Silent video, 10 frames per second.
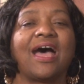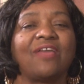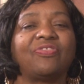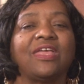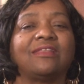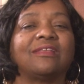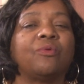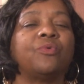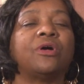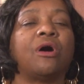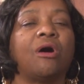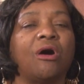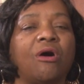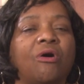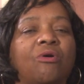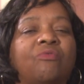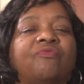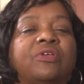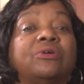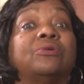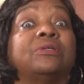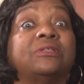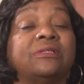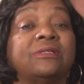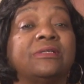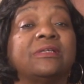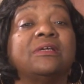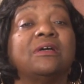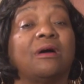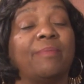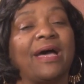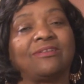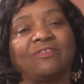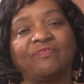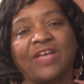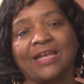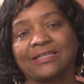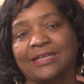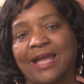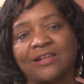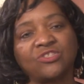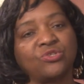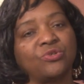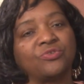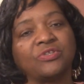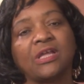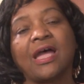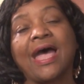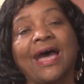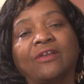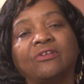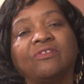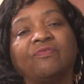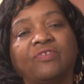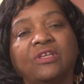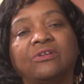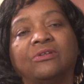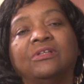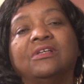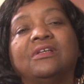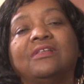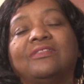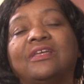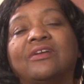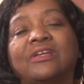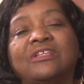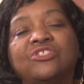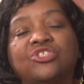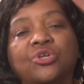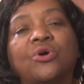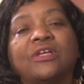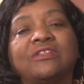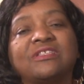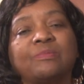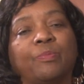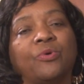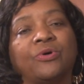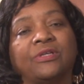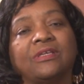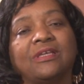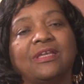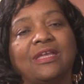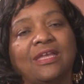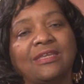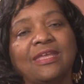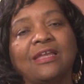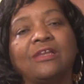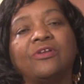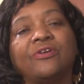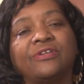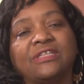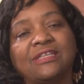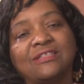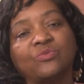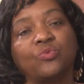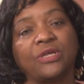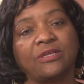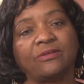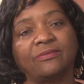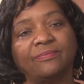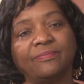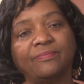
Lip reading: I think that we'll all feel good about the fact that our children are out on the field, they're enjoying the sport, and they're learning as well.